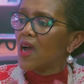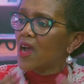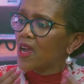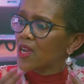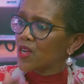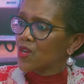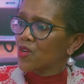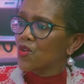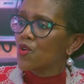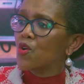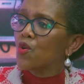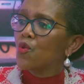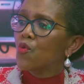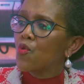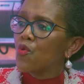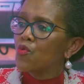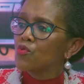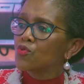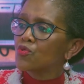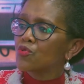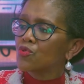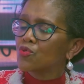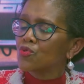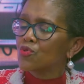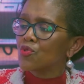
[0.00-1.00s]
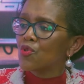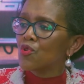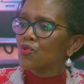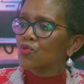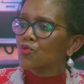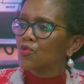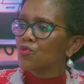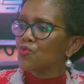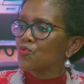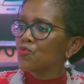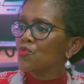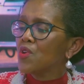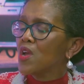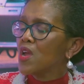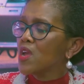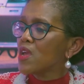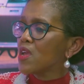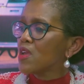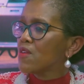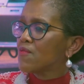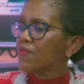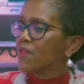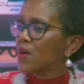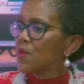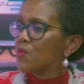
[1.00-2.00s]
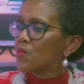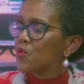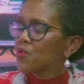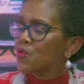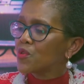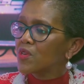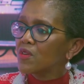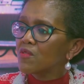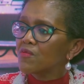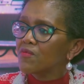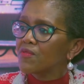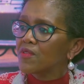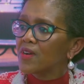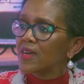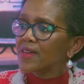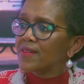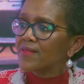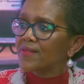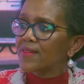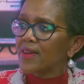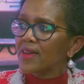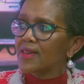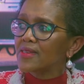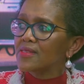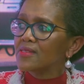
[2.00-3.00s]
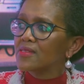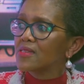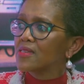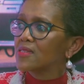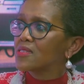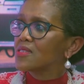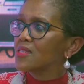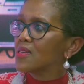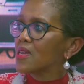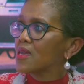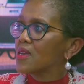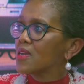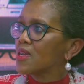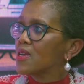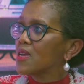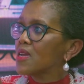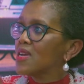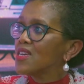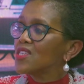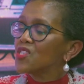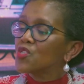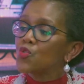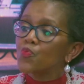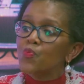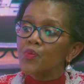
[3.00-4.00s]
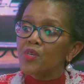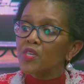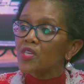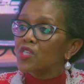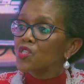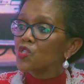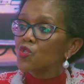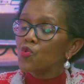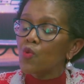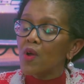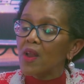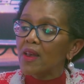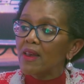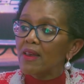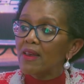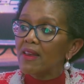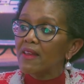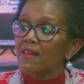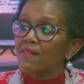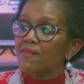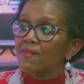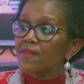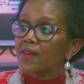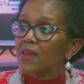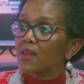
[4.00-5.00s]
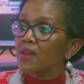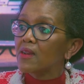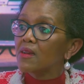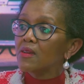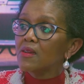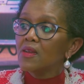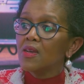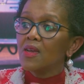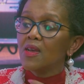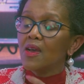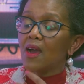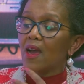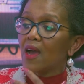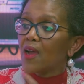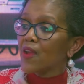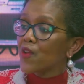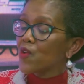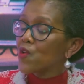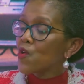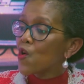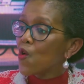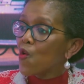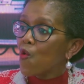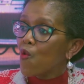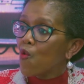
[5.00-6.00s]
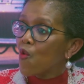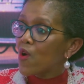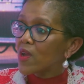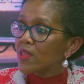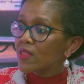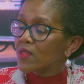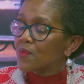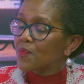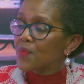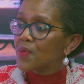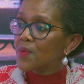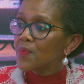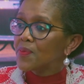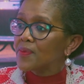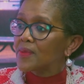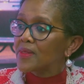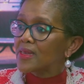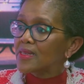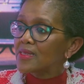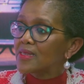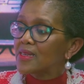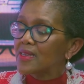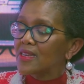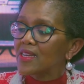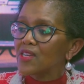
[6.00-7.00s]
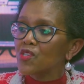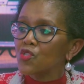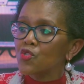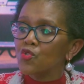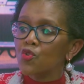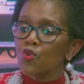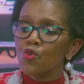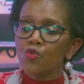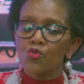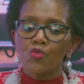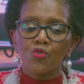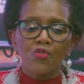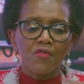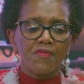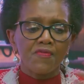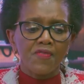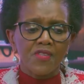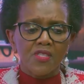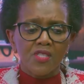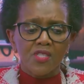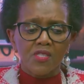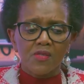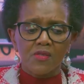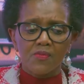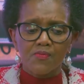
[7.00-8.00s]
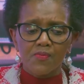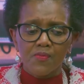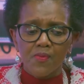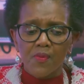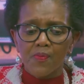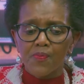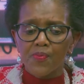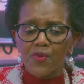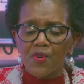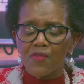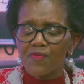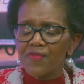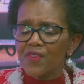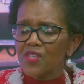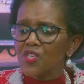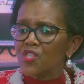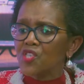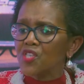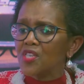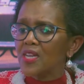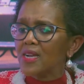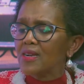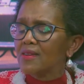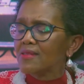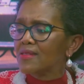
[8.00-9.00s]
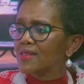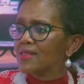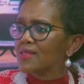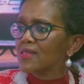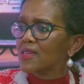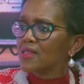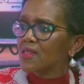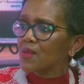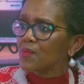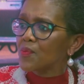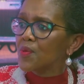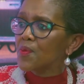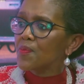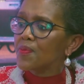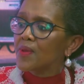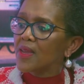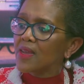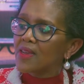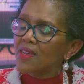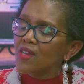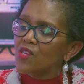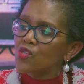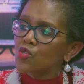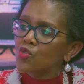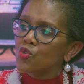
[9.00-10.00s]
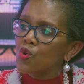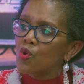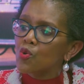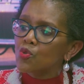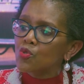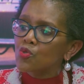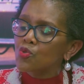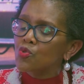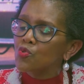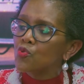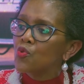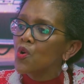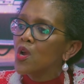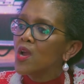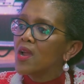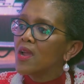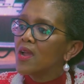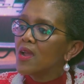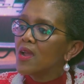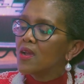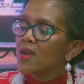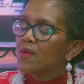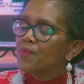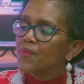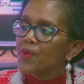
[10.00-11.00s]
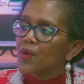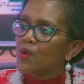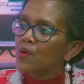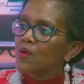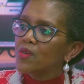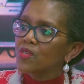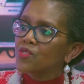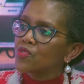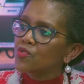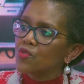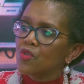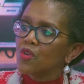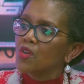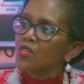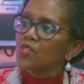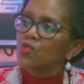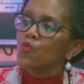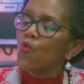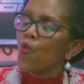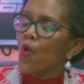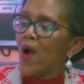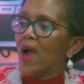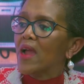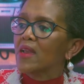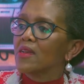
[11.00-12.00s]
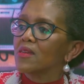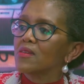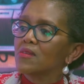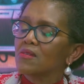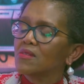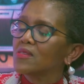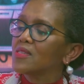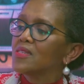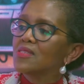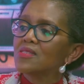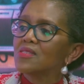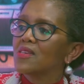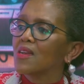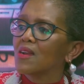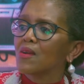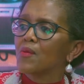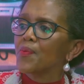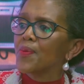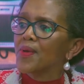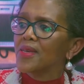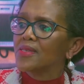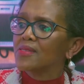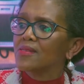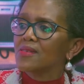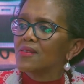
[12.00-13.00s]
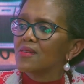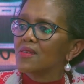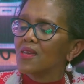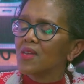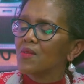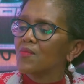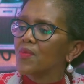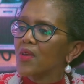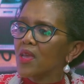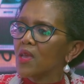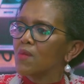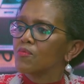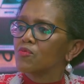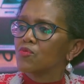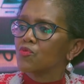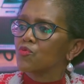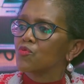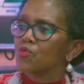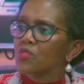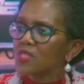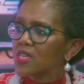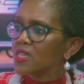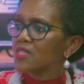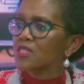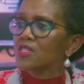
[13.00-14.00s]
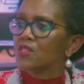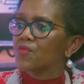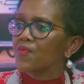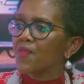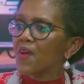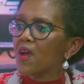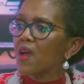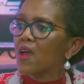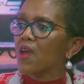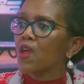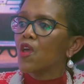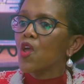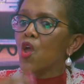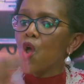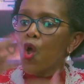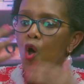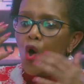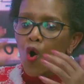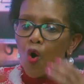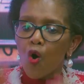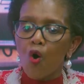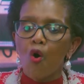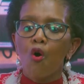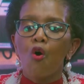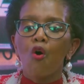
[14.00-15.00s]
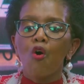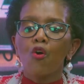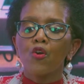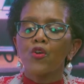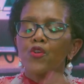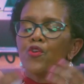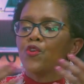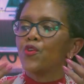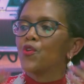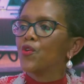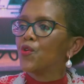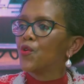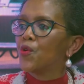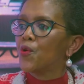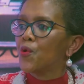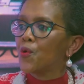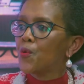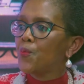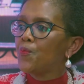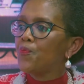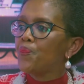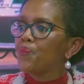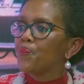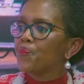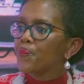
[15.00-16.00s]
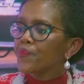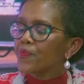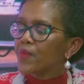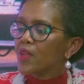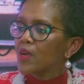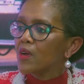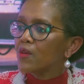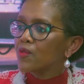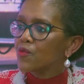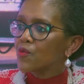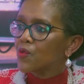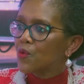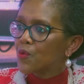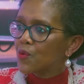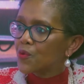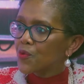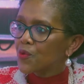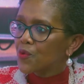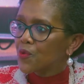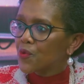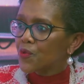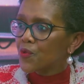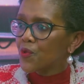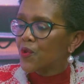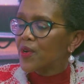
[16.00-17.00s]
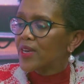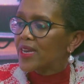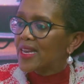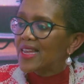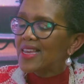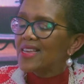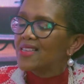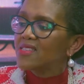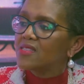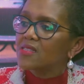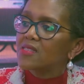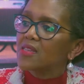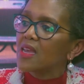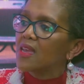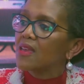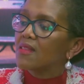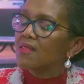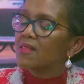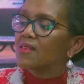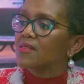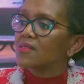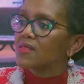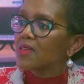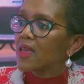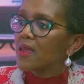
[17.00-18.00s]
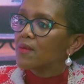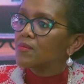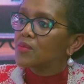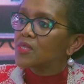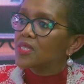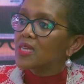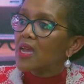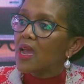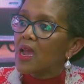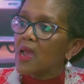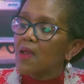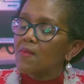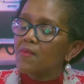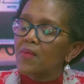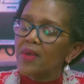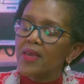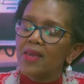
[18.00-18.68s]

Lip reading: I know who to talk to. If I'm looking for advice at a spiritual level, I know who are the people that I can talk to. If it's professional, these are the people I can talk to. Because not a single person can be able to satisfy all your needs at the same time.